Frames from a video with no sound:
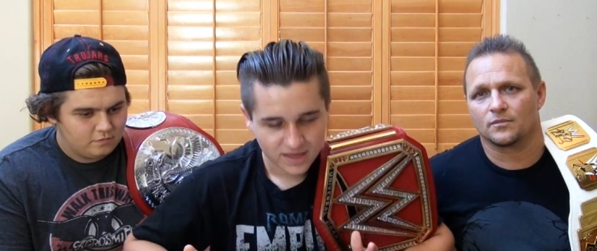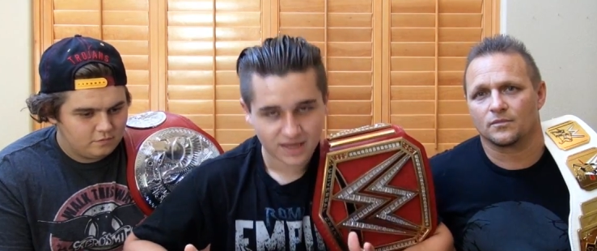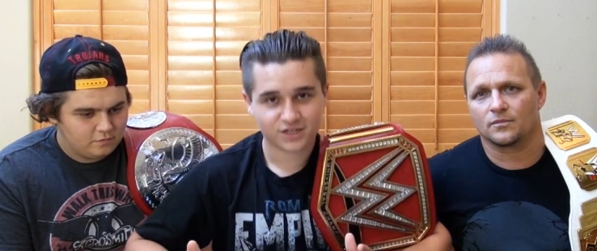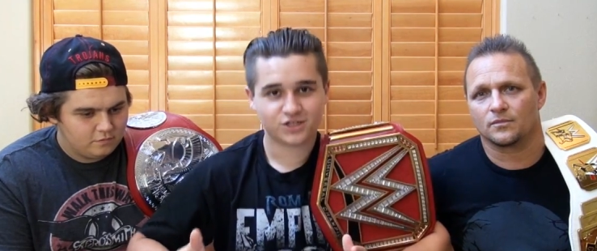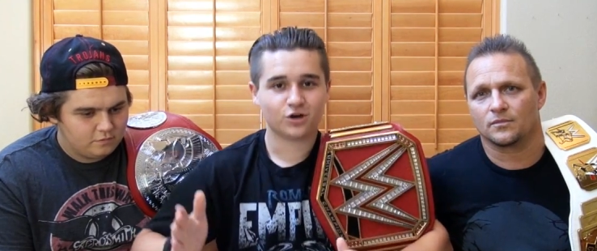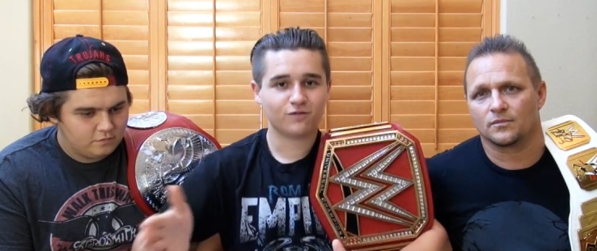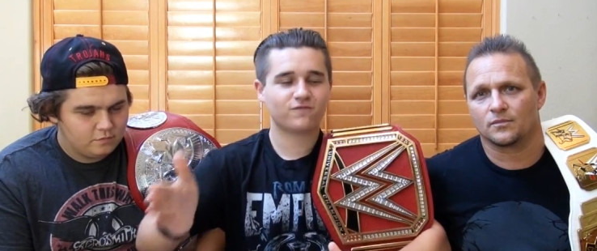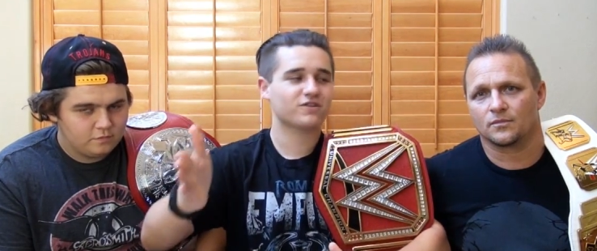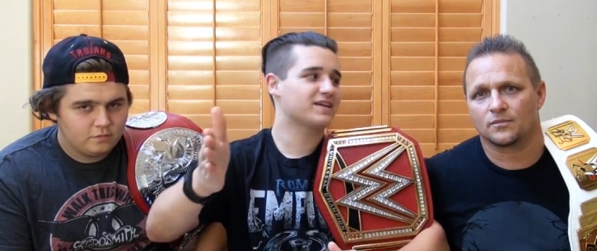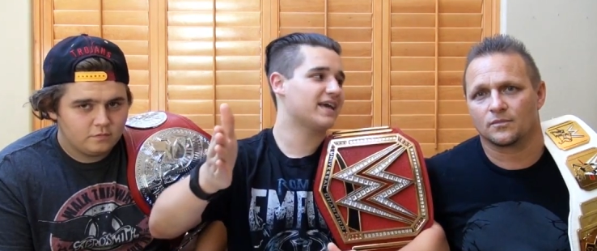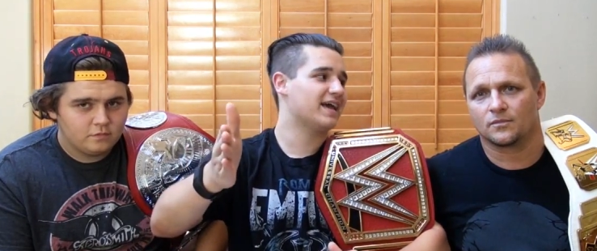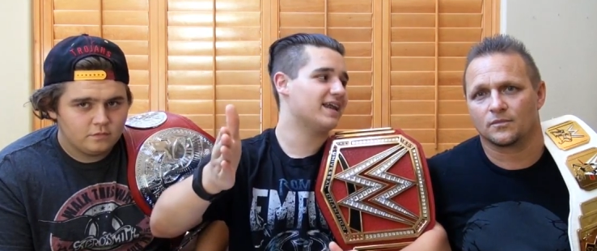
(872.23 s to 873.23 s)
Speaker 1: And don't
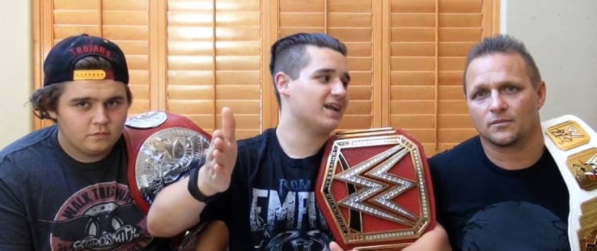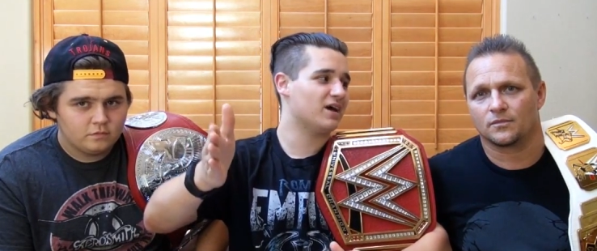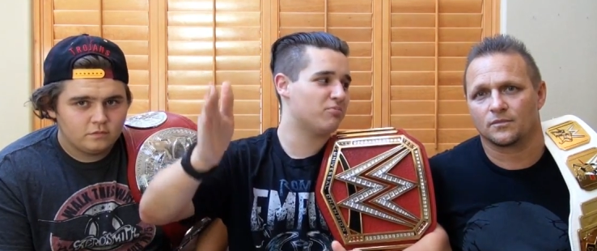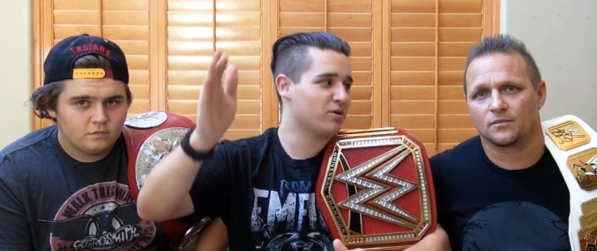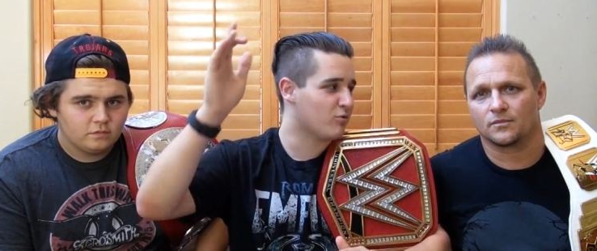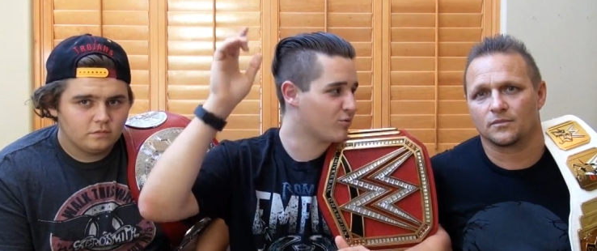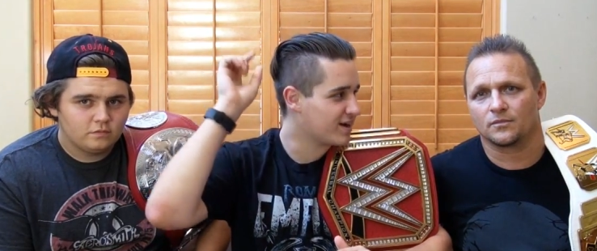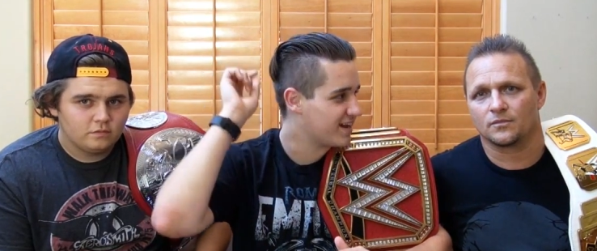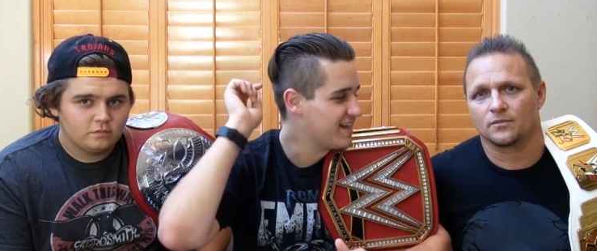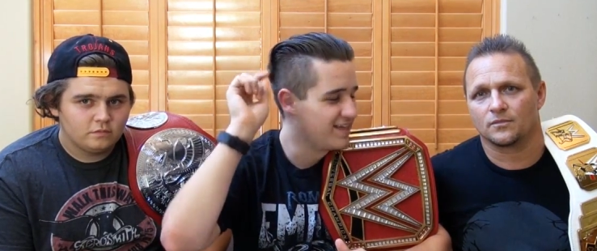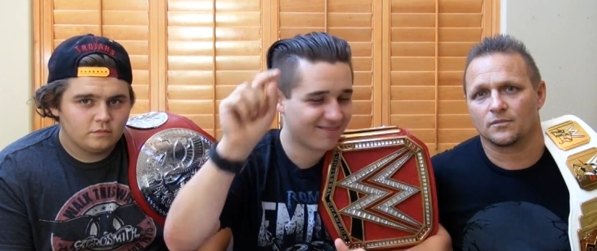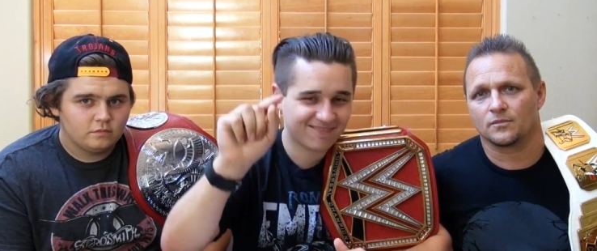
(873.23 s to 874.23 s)
forget about when I
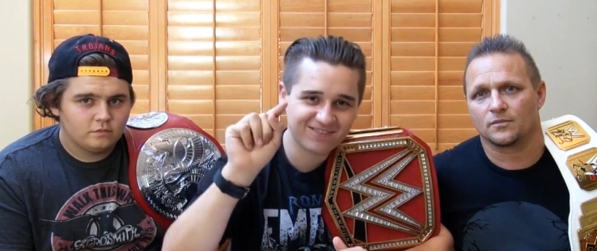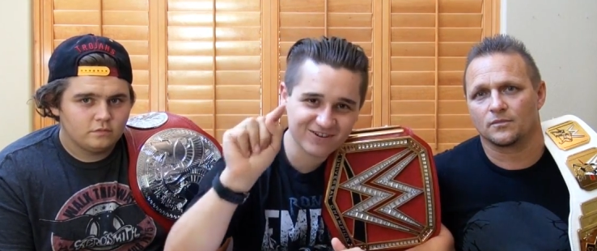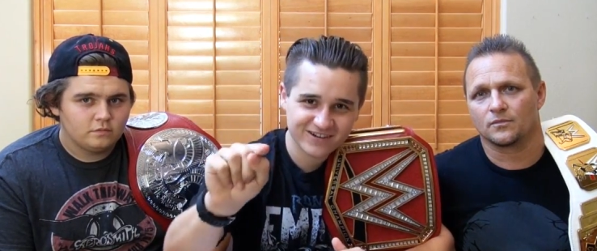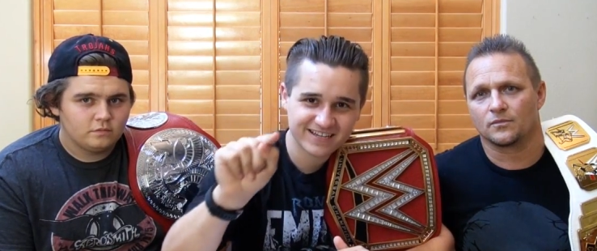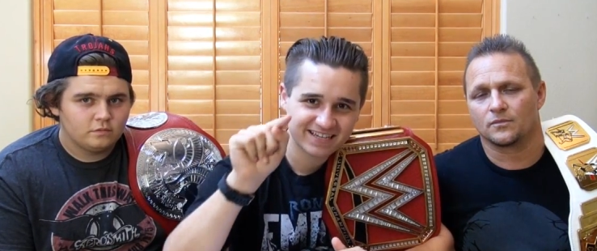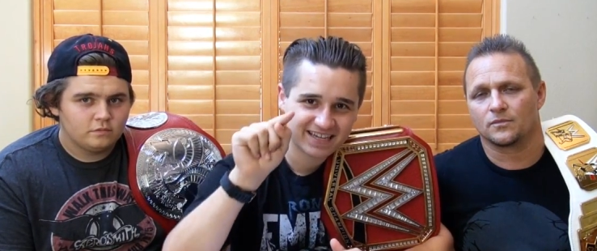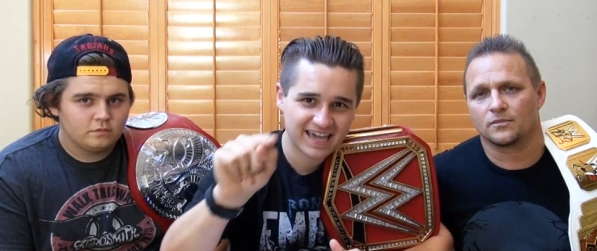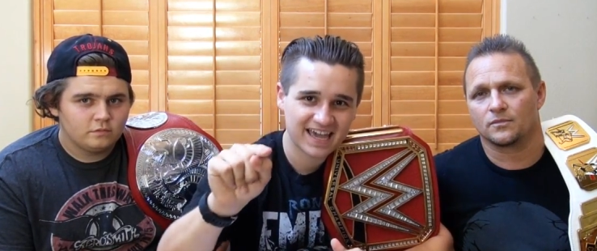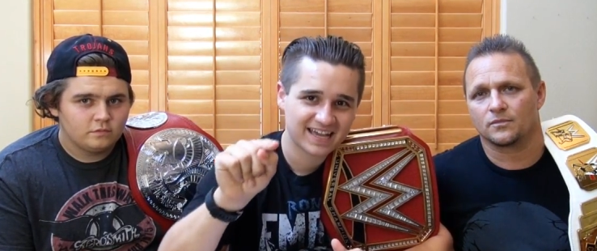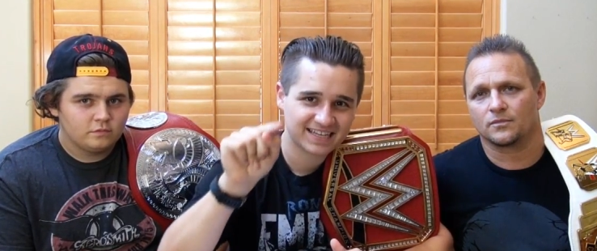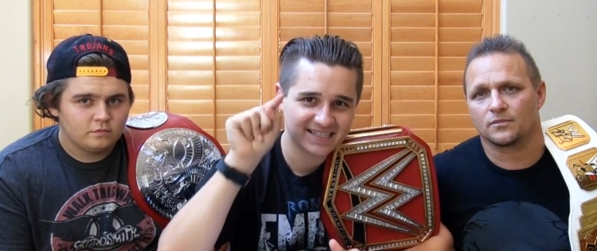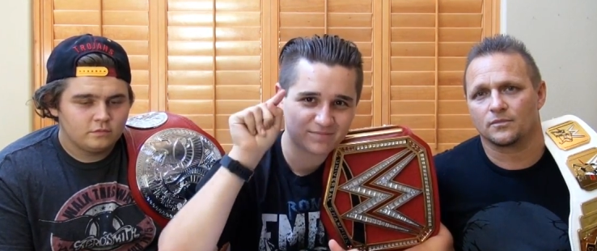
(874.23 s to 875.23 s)
hit
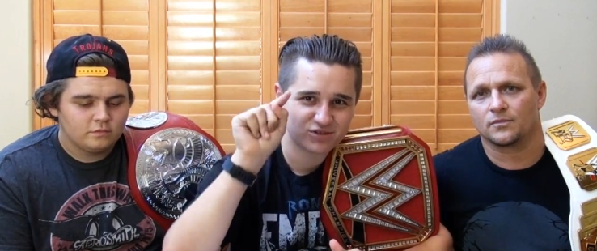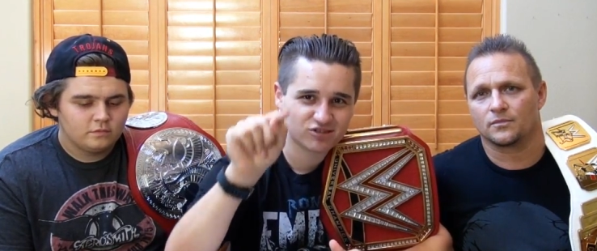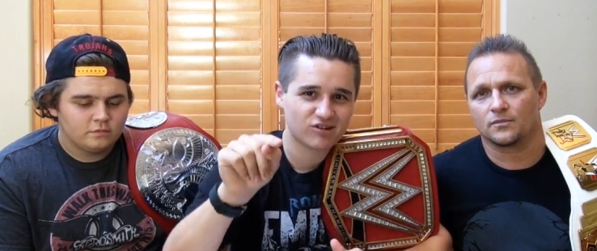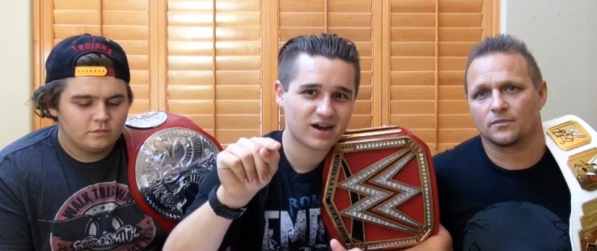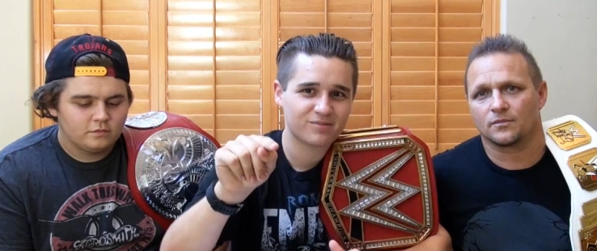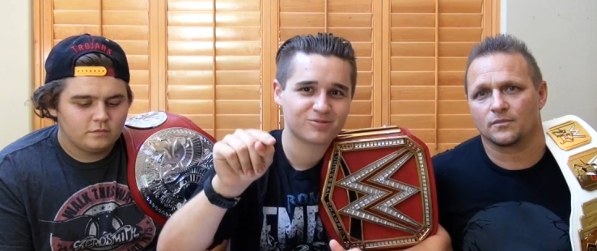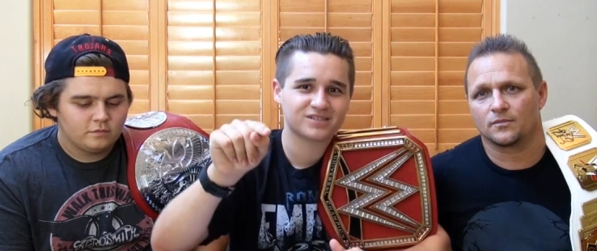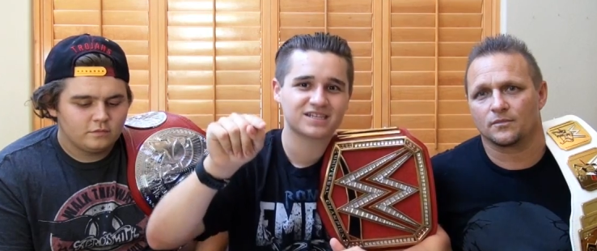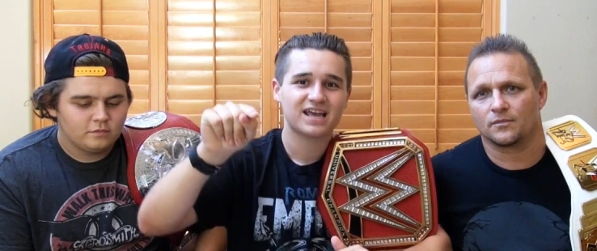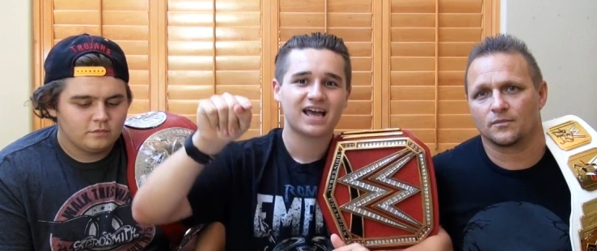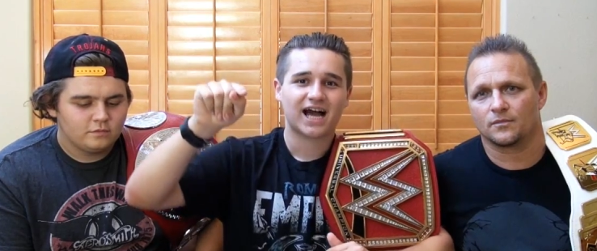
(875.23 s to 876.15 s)
30K subscribers,